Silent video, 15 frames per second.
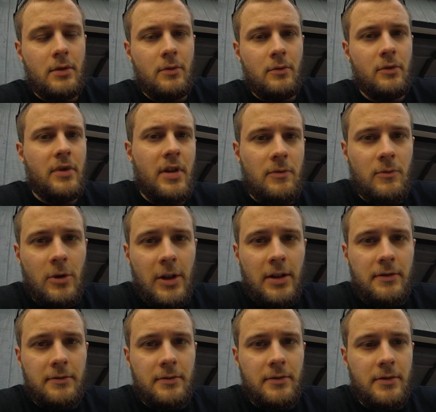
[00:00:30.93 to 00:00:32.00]
Well, then what?
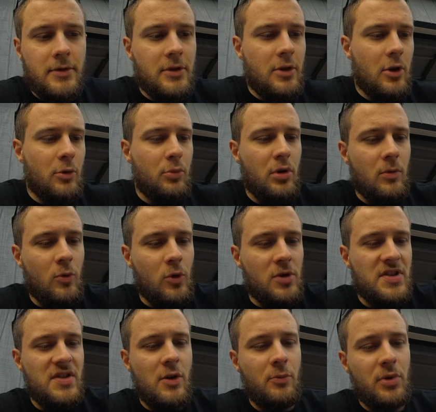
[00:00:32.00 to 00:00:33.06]
You go to put more
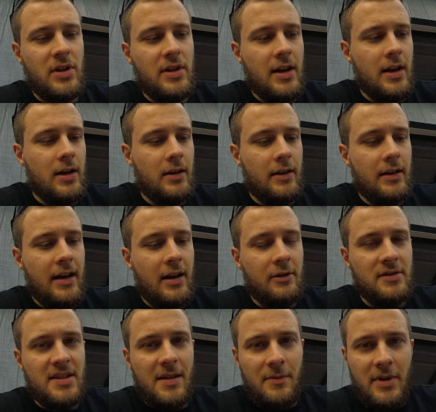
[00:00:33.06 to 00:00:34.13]
soap in there, and now
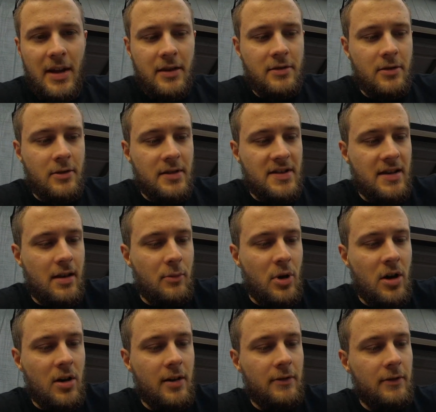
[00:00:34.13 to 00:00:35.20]
some of that dirt has come
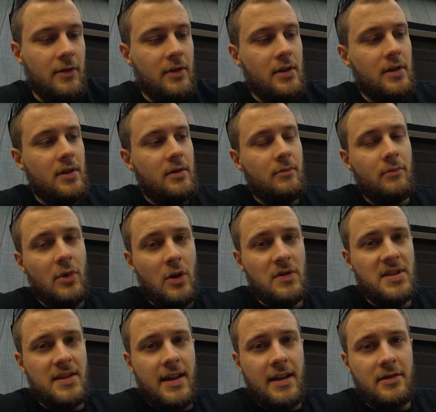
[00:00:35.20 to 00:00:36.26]
off. Most
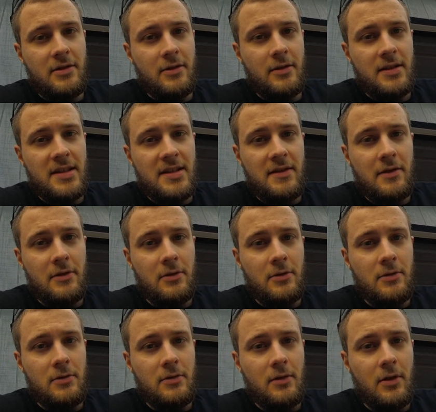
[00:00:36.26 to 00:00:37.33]
of that dirt is still
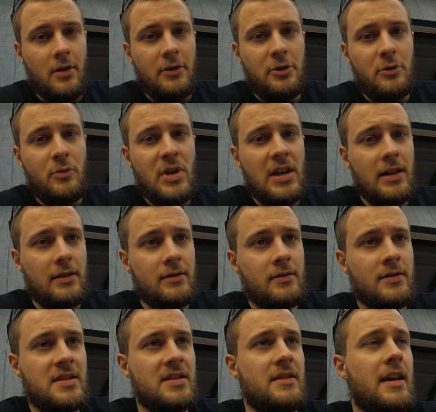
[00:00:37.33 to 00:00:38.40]
on your mitt.
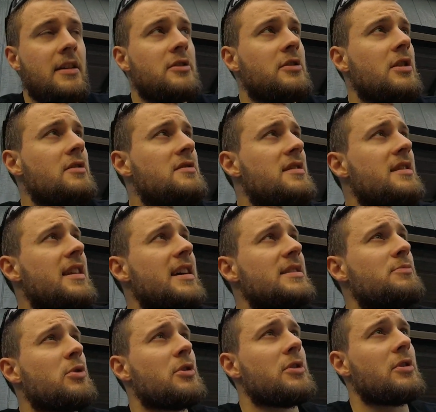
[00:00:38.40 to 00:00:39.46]
So now you go to the next
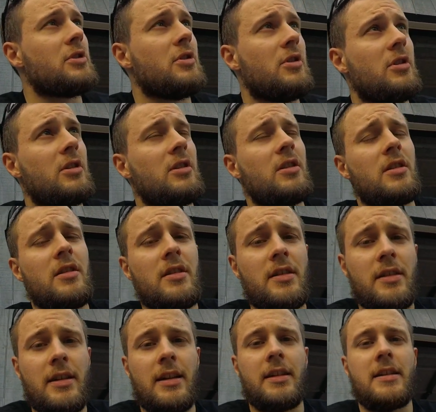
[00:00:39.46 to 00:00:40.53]
part of your car,
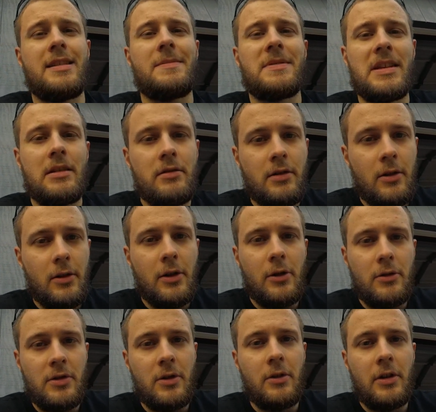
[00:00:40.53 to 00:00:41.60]
and it keeps getting dirtier
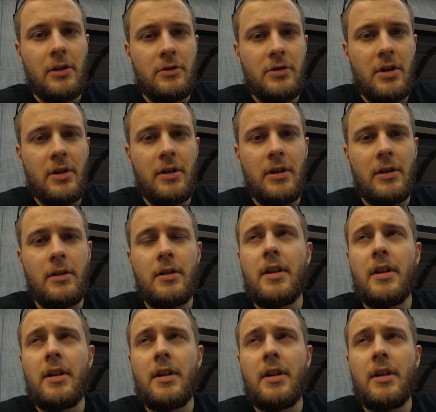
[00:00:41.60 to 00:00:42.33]
and dirtier and dirtier.